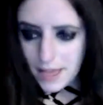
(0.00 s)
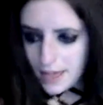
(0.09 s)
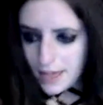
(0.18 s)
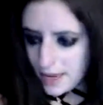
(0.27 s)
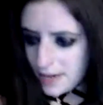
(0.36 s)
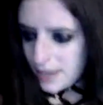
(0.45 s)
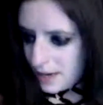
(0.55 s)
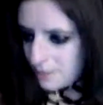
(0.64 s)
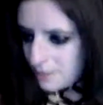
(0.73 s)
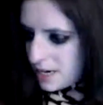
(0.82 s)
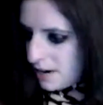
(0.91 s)
And I'm
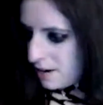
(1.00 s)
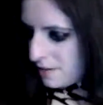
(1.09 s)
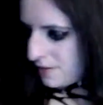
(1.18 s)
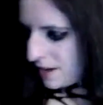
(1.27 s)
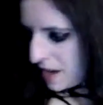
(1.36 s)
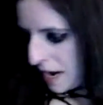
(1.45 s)
terrified.